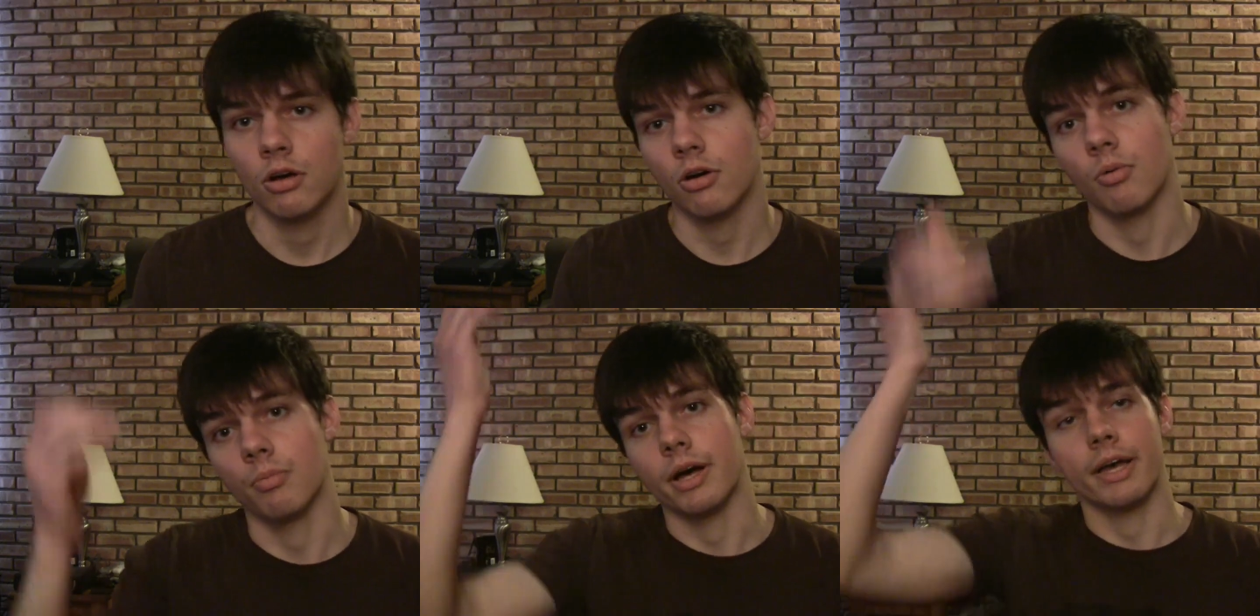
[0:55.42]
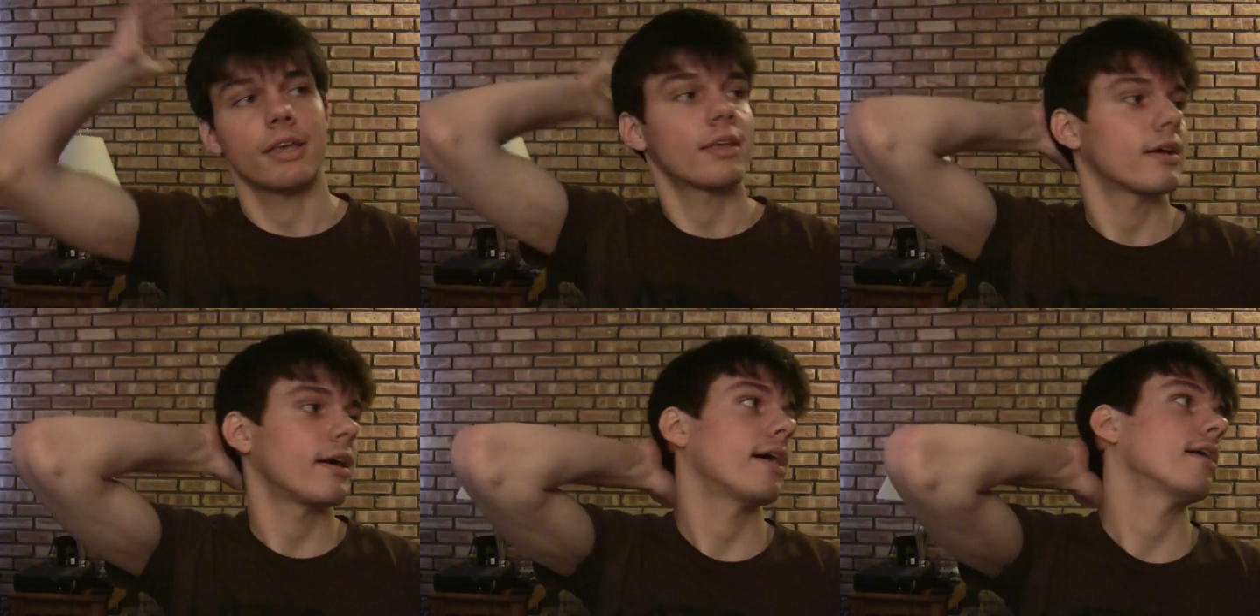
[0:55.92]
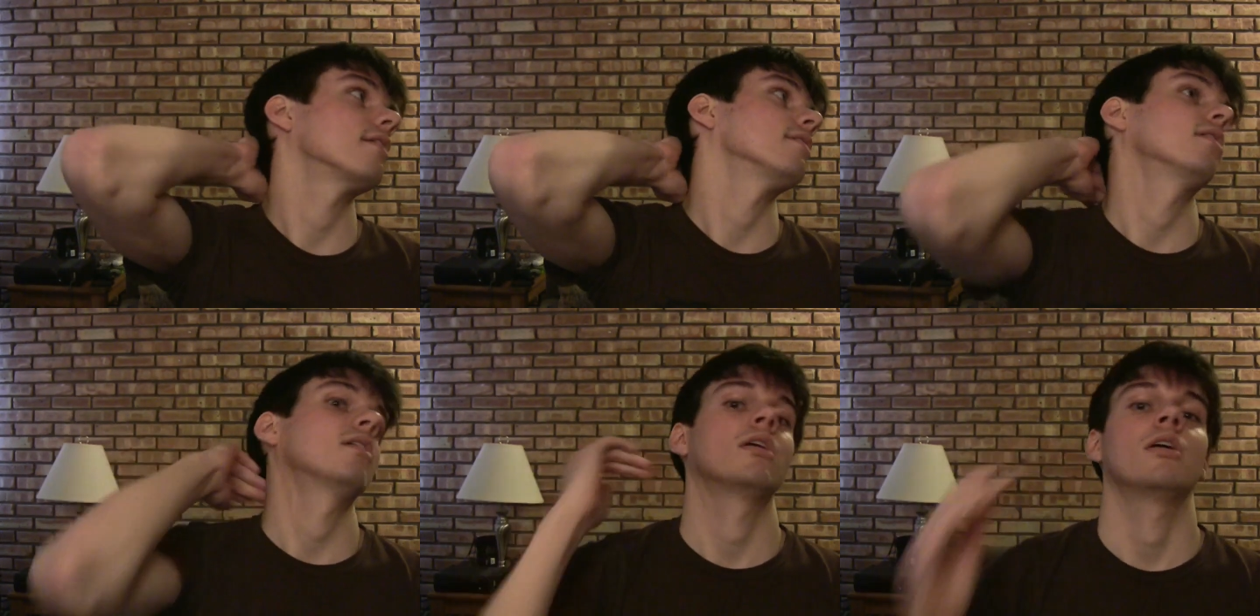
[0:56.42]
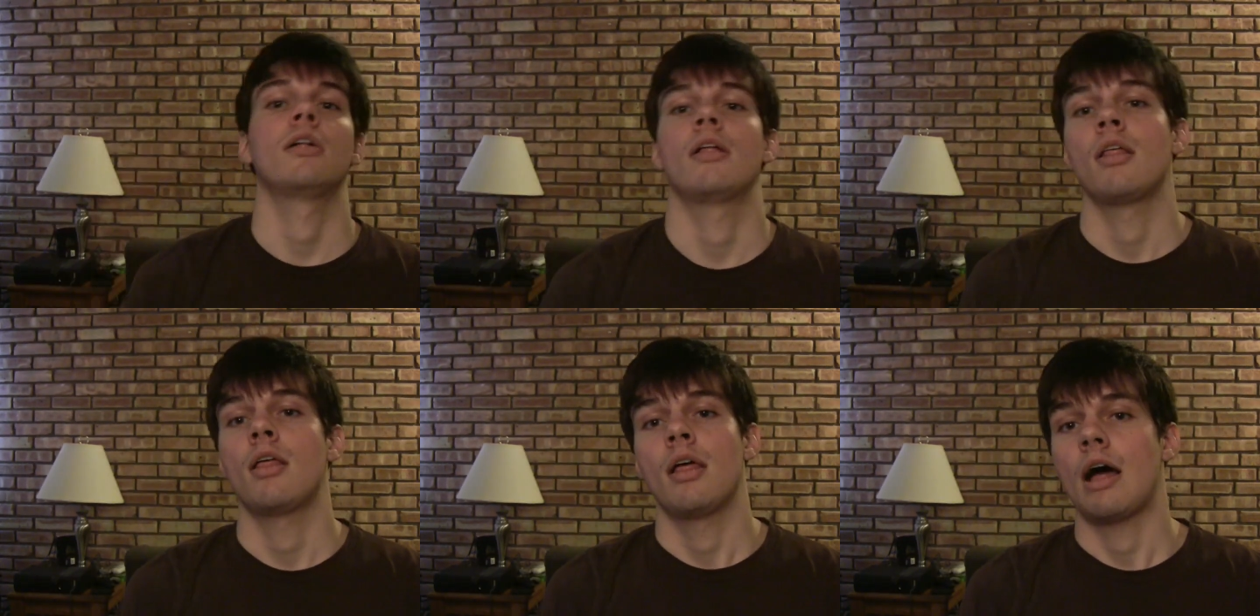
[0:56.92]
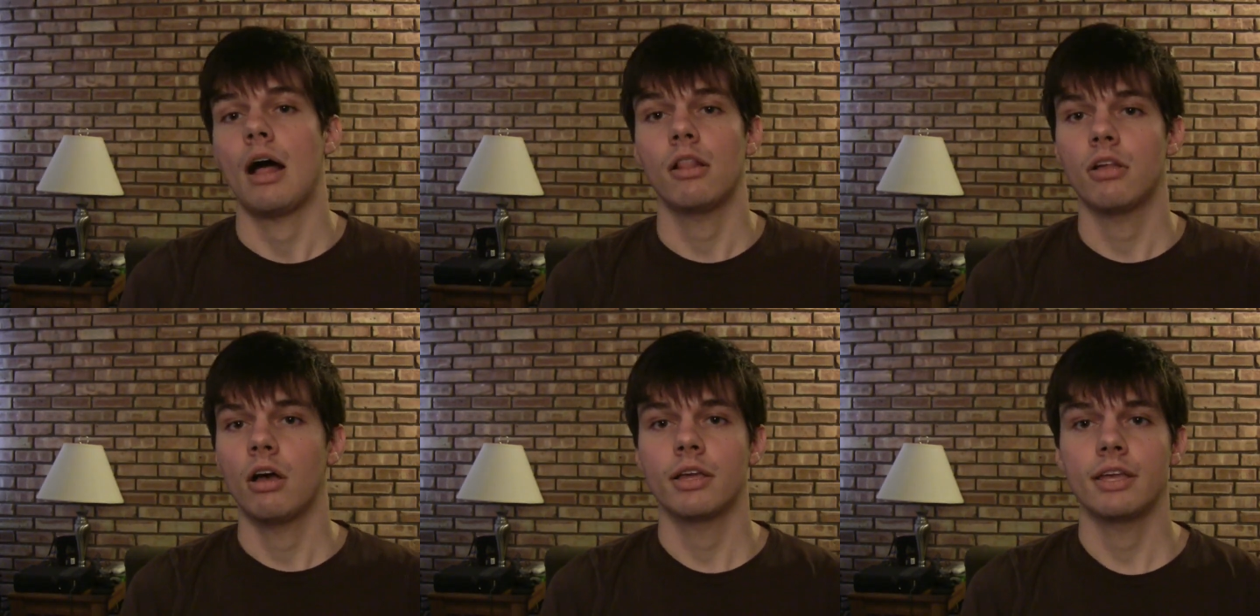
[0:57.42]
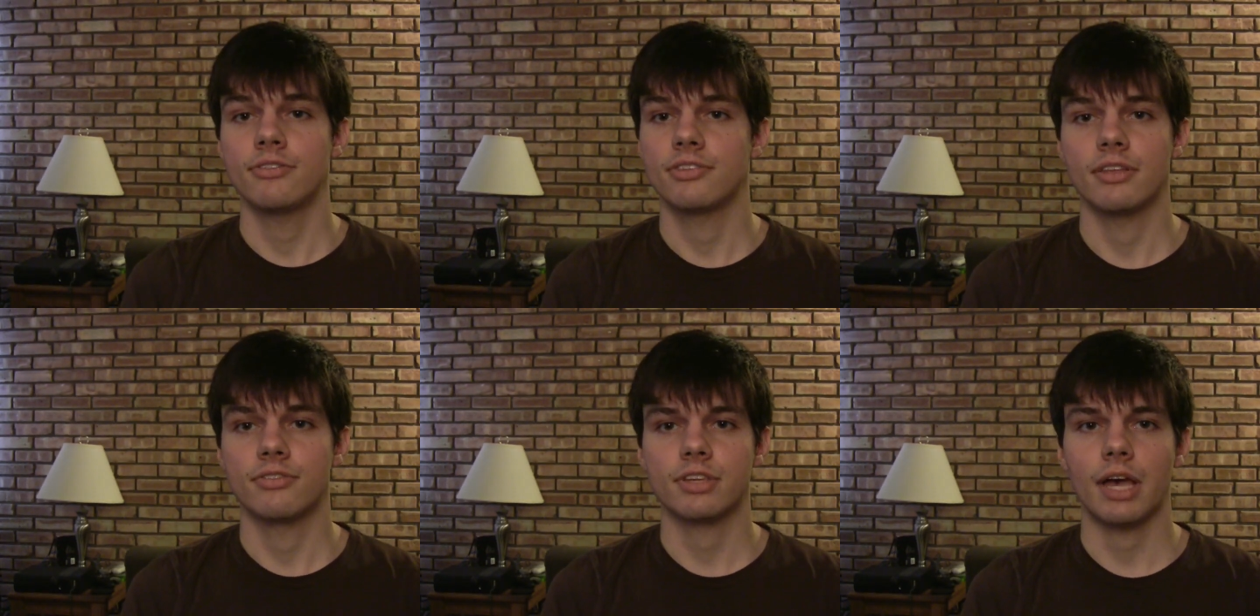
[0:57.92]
oh my god. How long is this